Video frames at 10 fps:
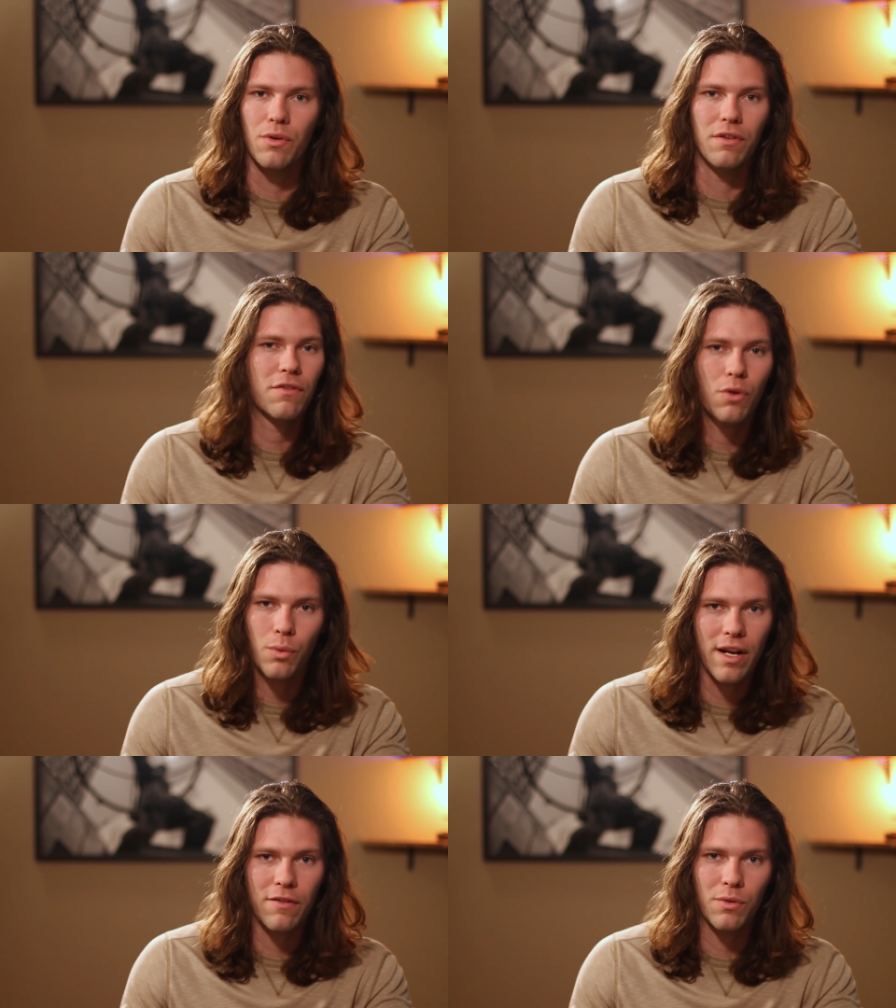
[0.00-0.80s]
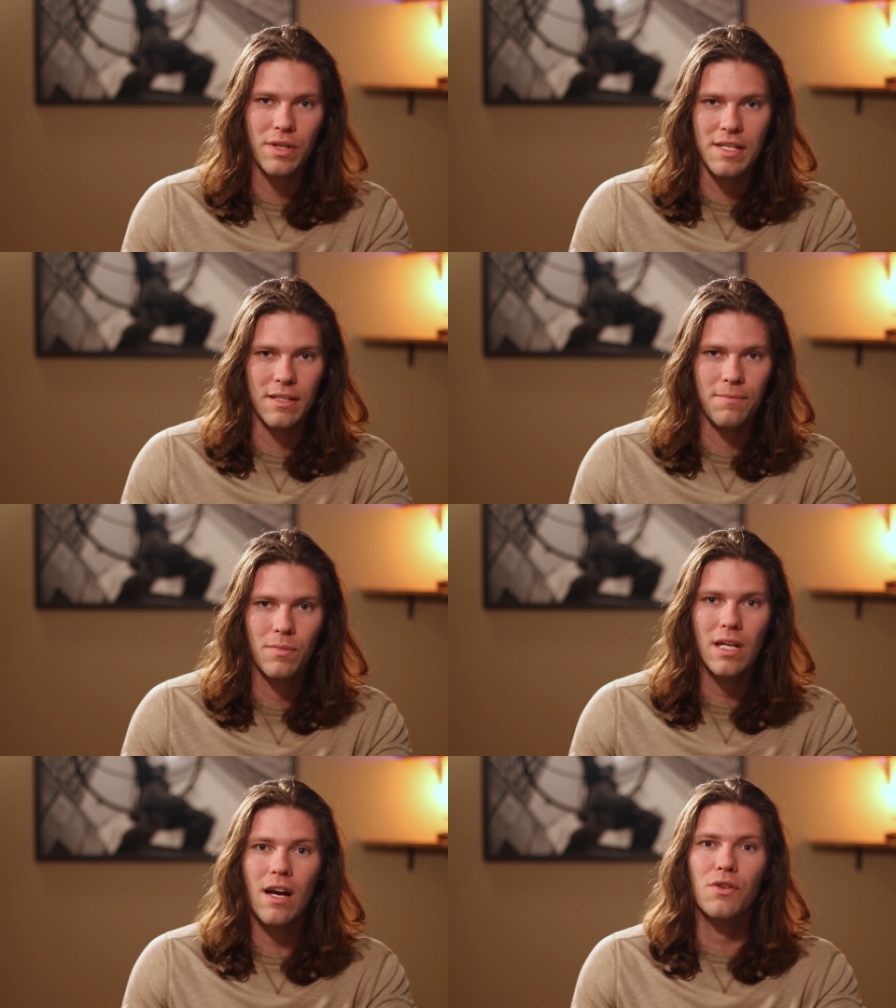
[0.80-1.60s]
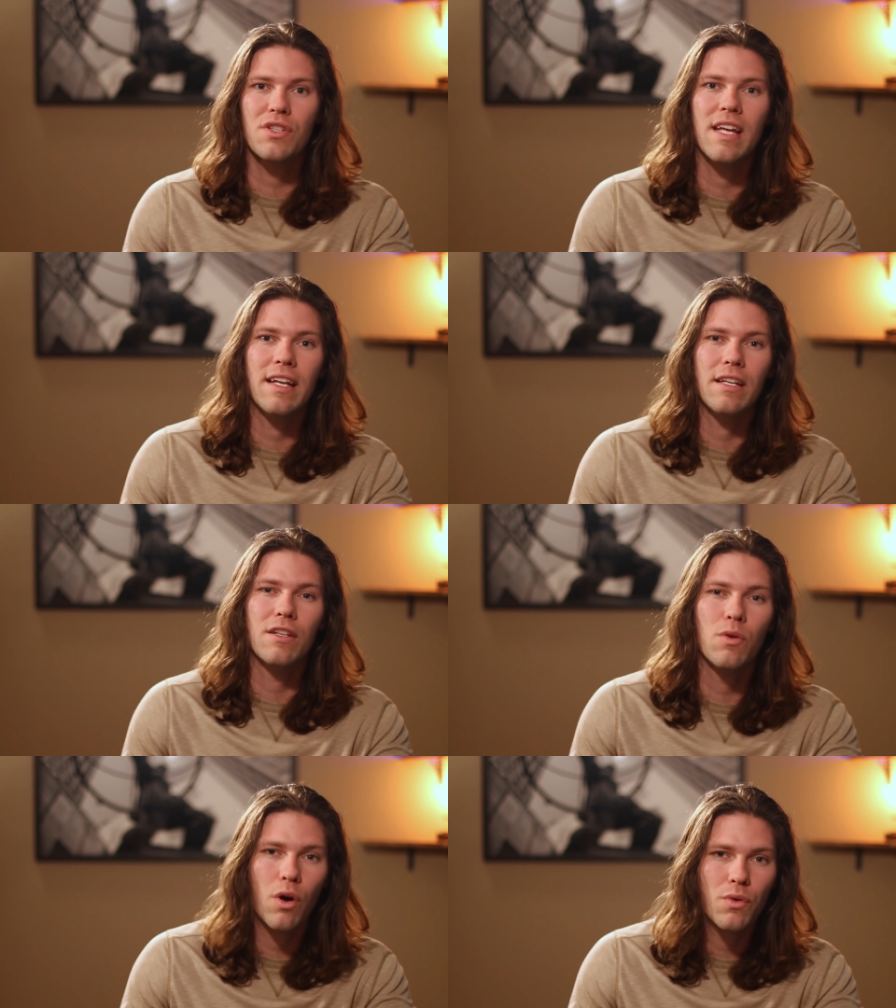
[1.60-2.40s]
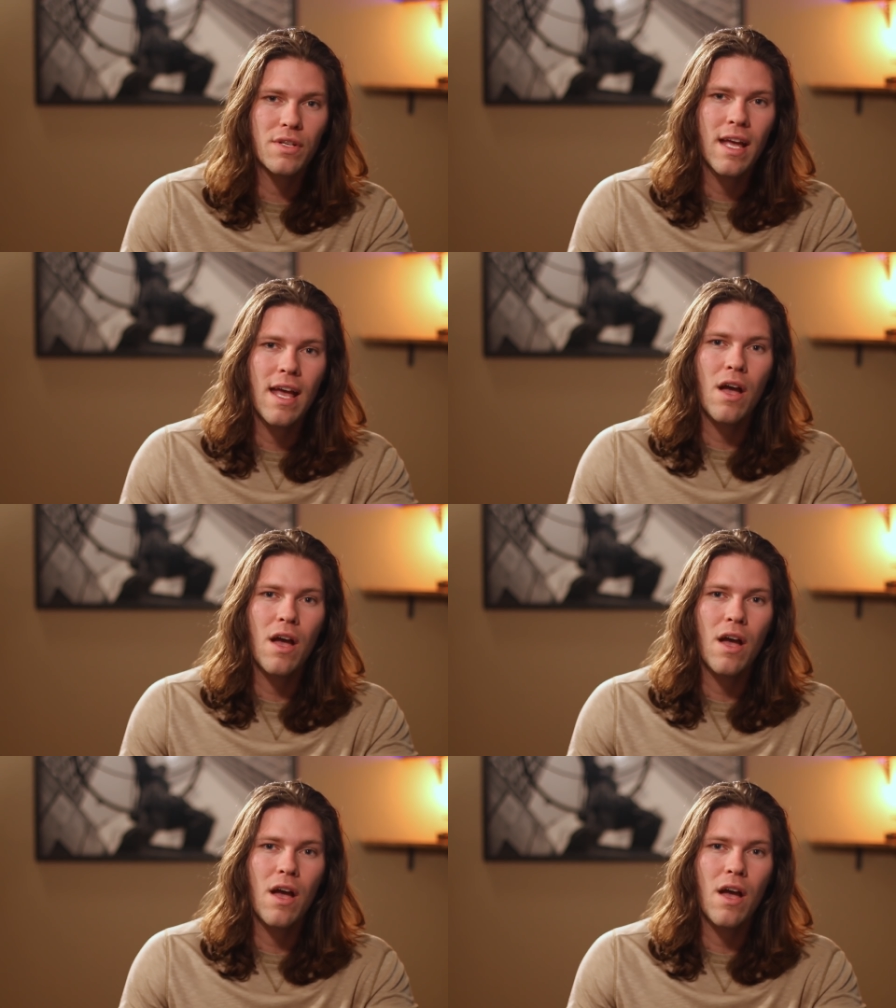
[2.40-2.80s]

to it for whatever reason. McConnell stated, quote,